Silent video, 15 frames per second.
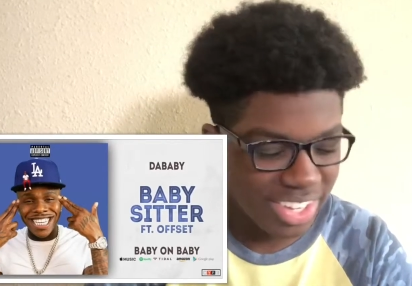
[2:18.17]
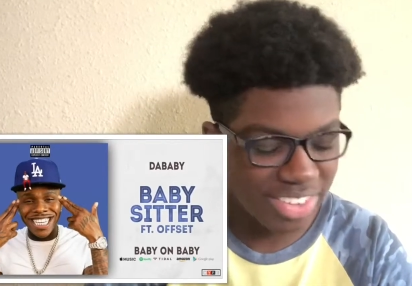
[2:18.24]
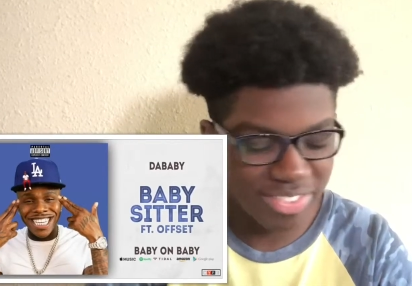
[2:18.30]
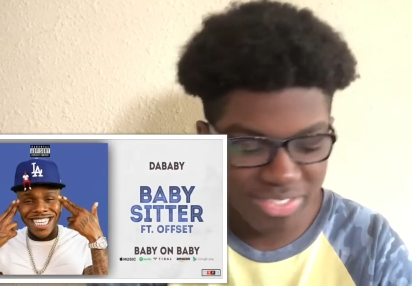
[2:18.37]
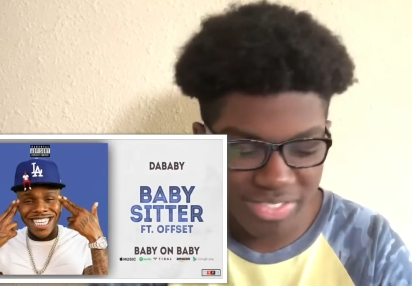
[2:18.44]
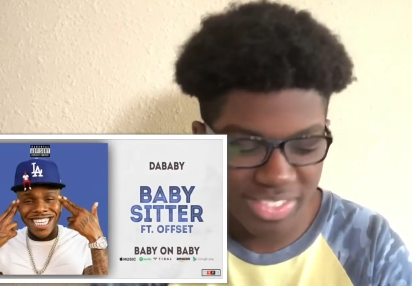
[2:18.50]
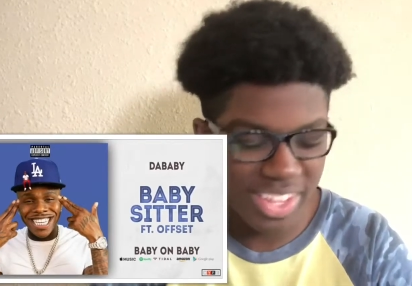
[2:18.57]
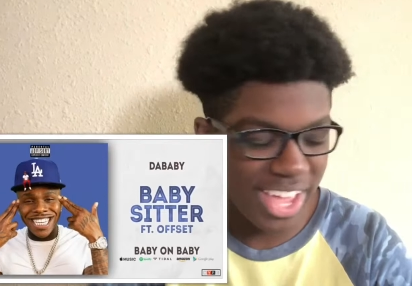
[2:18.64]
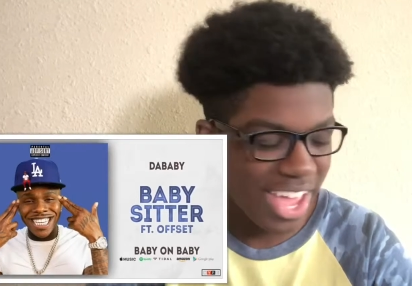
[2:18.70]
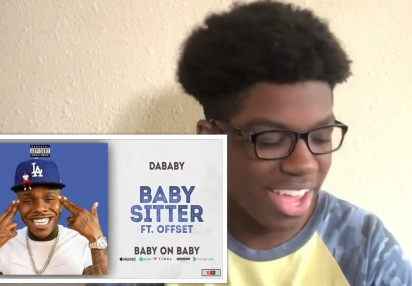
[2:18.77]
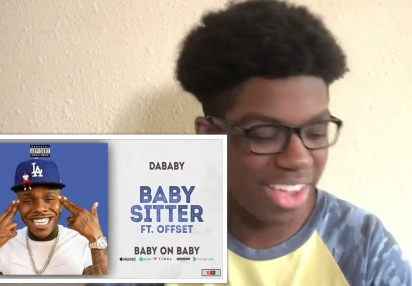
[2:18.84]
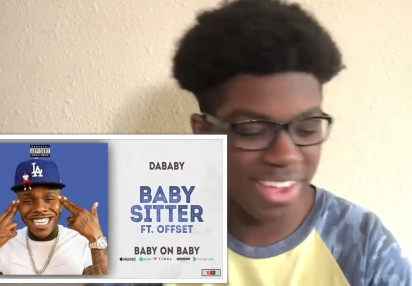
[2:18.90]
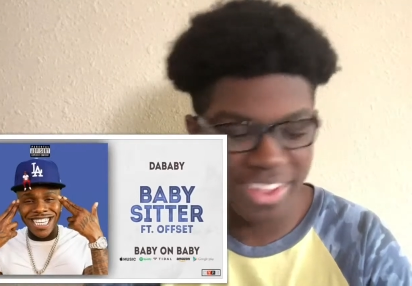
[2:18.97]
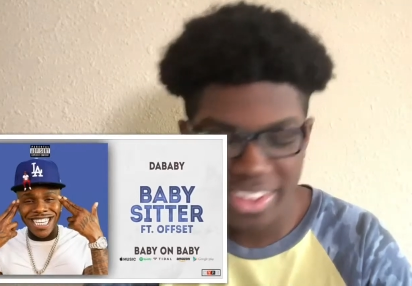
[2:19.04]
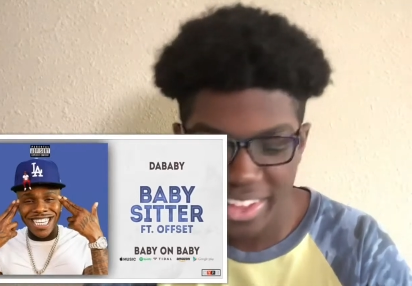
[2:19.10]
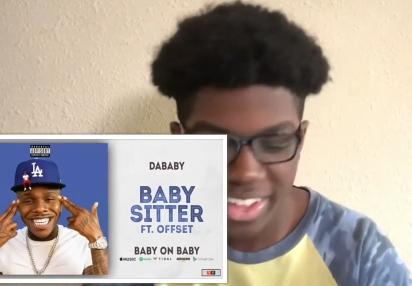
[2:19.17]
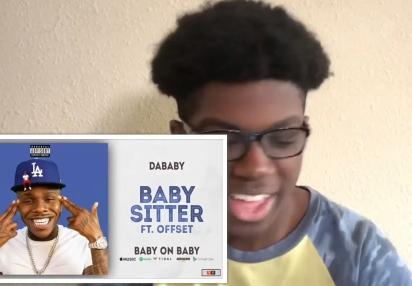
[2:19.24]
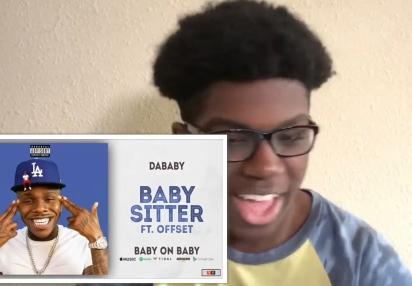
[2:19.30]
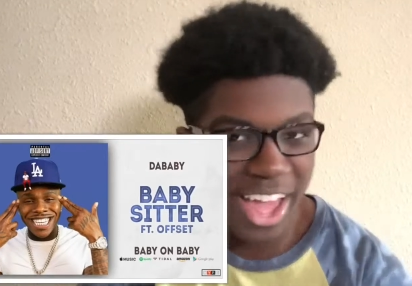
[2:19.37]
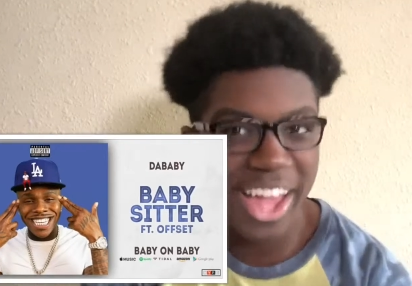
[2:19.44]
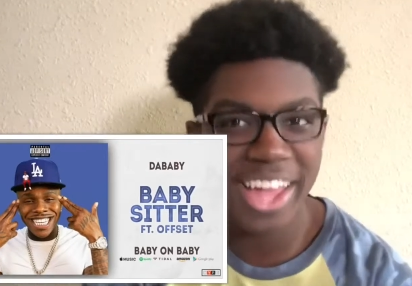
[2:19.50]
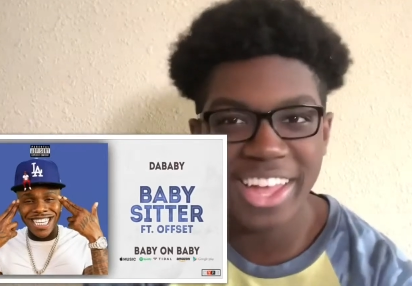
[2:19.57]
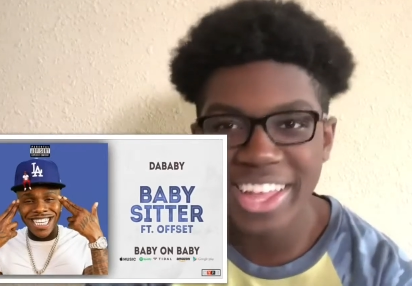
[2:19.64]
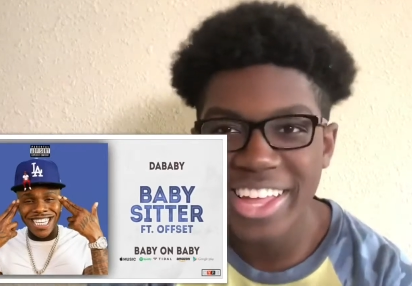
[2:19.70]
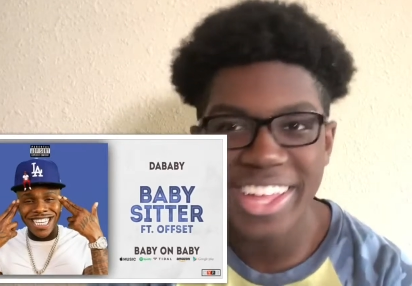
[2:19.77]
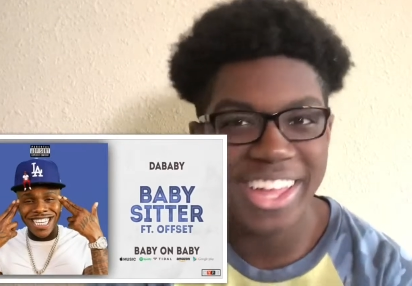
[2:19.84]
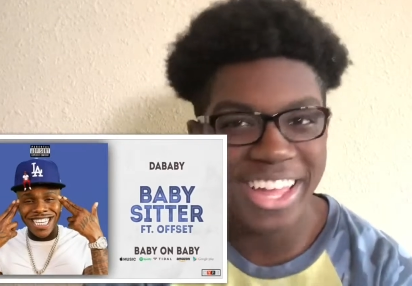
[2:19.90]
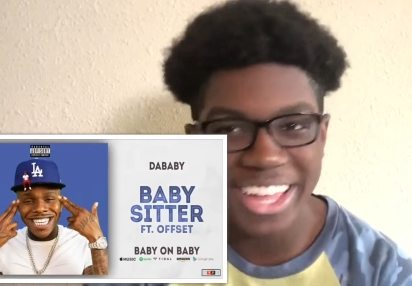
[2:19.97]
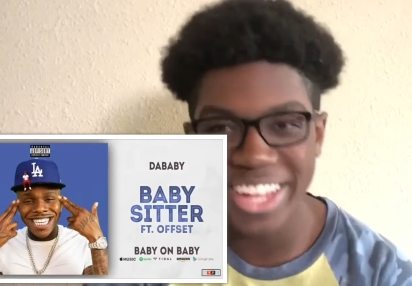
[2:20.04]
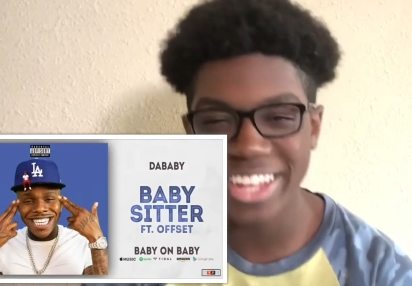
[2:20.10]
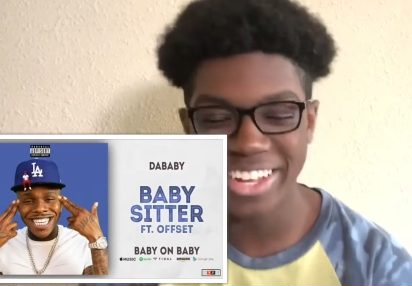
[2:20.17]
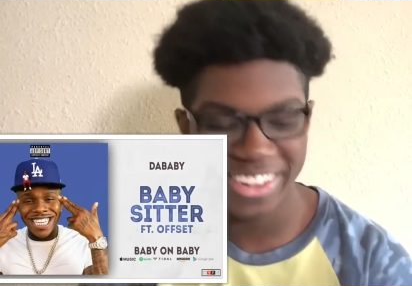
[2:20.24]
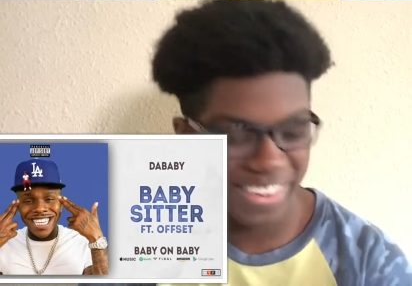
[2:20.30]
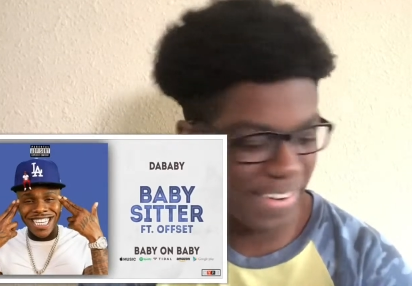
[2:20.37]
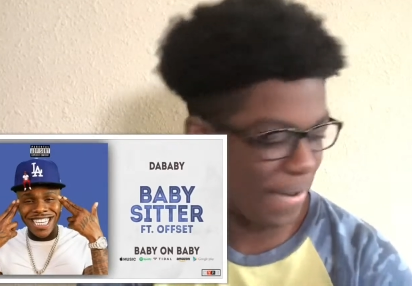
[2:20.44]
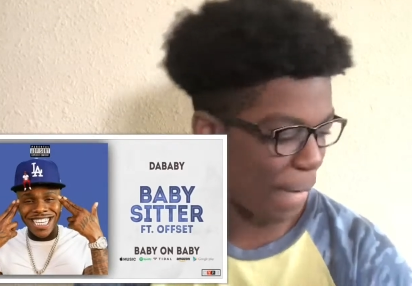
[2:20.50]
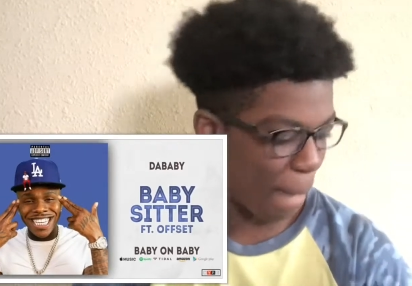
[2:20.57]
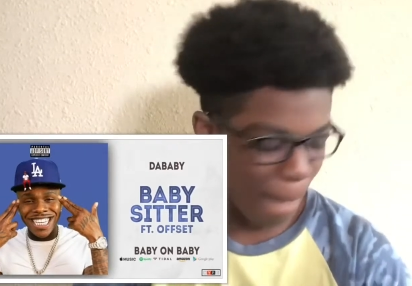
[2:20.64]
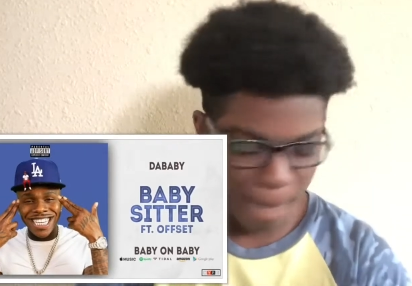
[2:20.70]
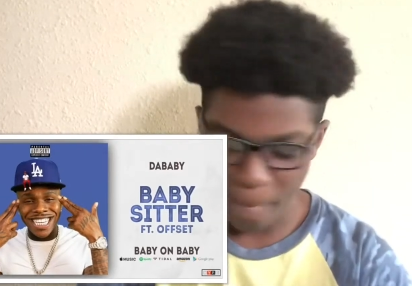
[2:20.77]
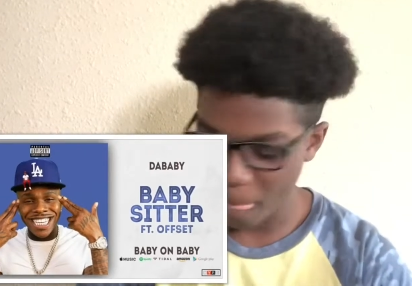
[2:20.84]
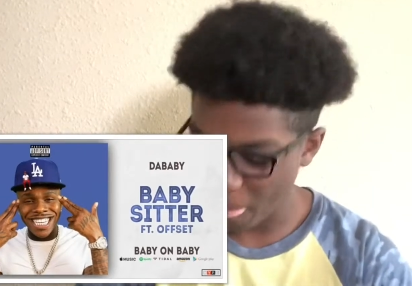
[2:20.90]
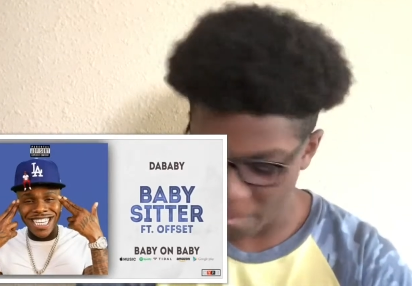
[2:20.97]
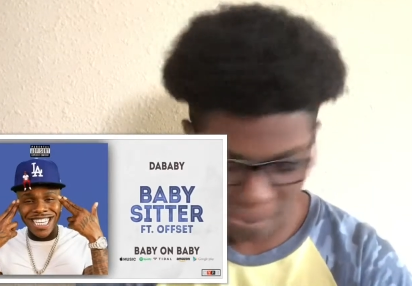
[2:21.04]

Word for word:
Speaker 1: Ha. You probably don't want to let your baby mama take a picture.